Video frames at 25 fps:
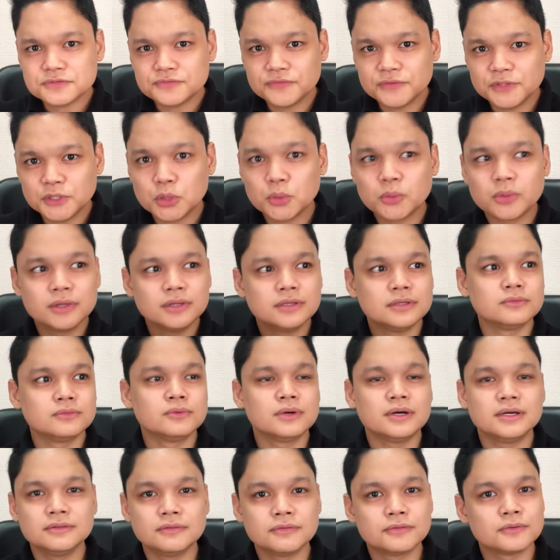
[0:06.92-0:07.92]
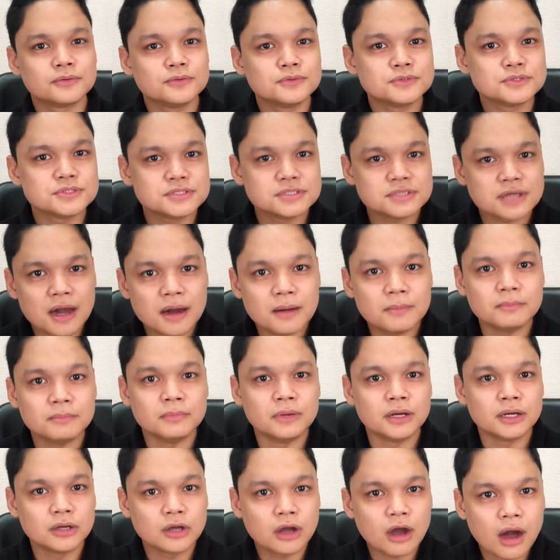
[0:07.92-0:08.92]
video, we're gonna run through
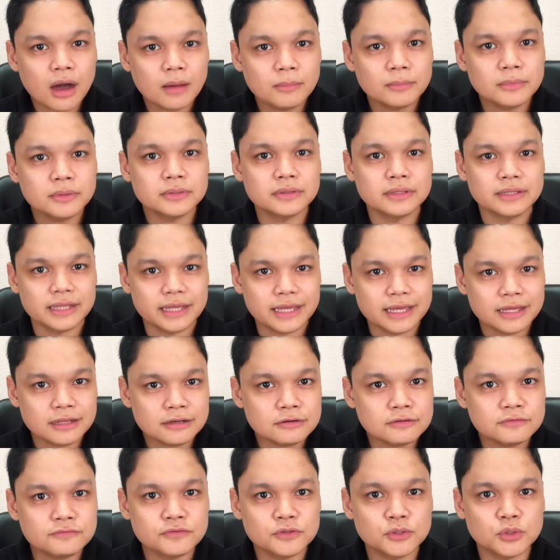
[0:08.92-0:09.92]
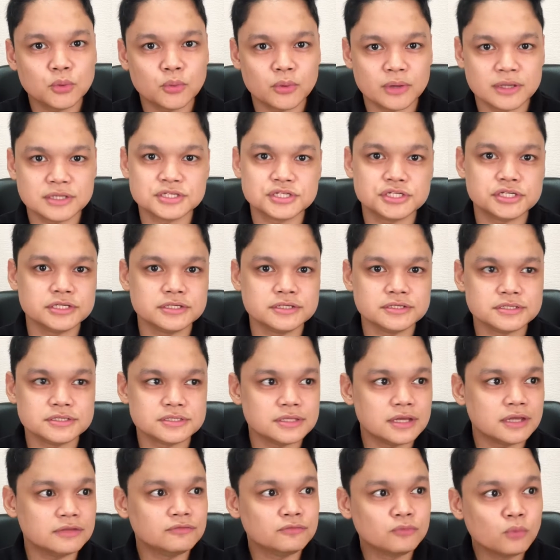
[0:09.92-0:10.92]
some common interview questions
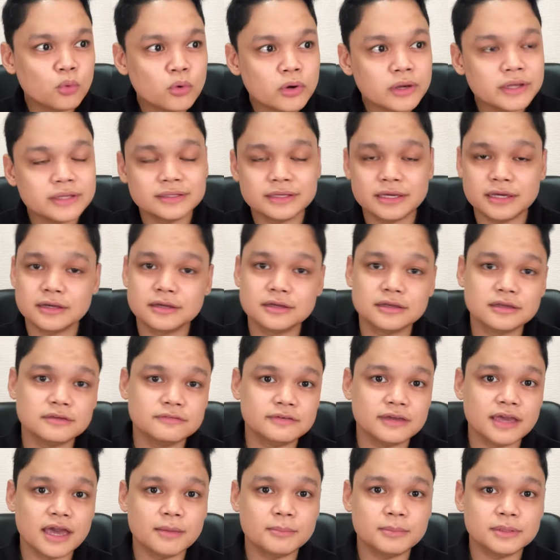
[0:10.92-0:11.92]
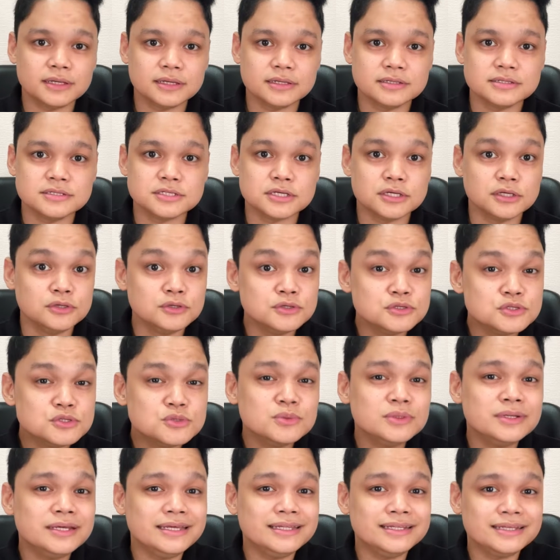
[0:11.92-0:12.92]
that foreign caregiving applicants
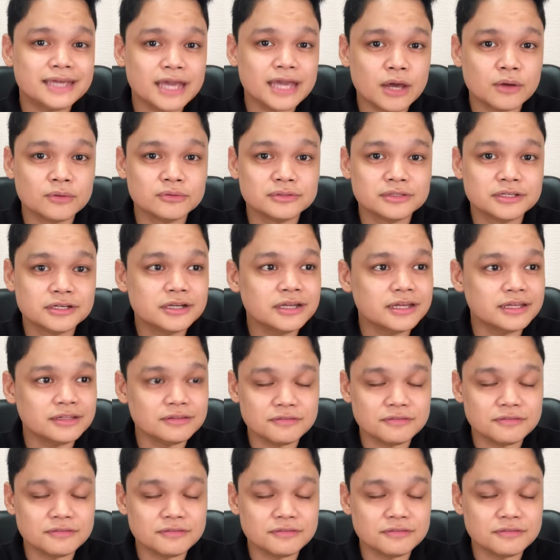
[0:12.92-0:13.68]
usually encounter in